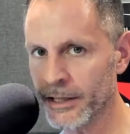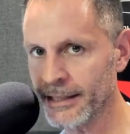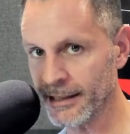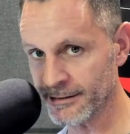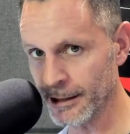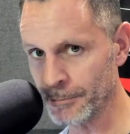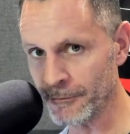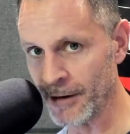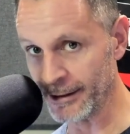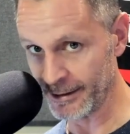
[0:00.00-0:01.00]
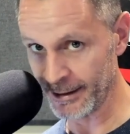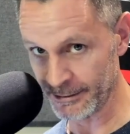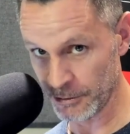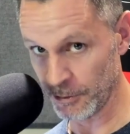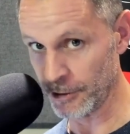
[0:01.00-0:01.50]
Can they simplify
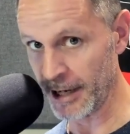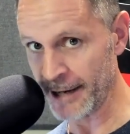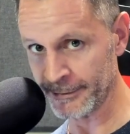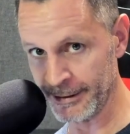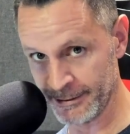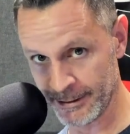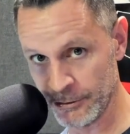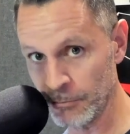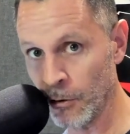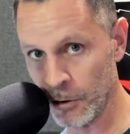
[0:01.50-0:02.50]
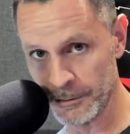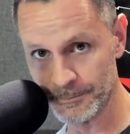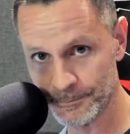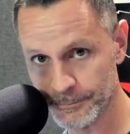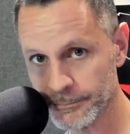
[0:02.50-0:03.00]
things to where their athletes can do more
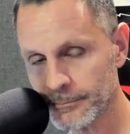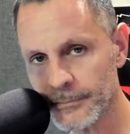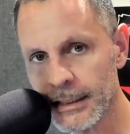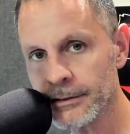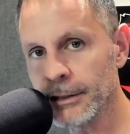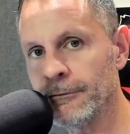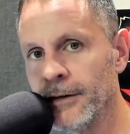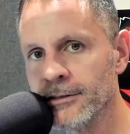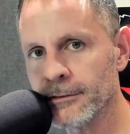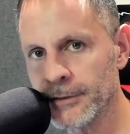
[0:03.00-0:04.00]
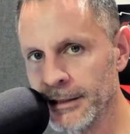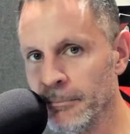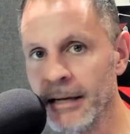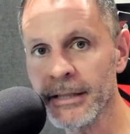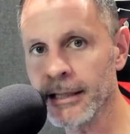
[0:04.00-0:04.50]
defensively to
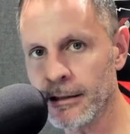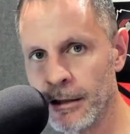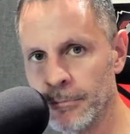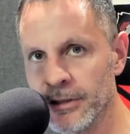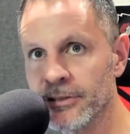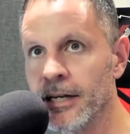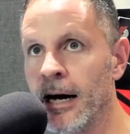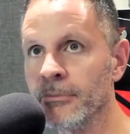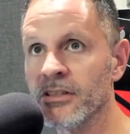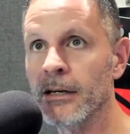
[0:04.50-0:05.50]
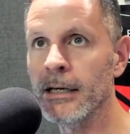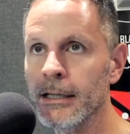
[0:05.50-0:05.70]
maybe get a couple of stops.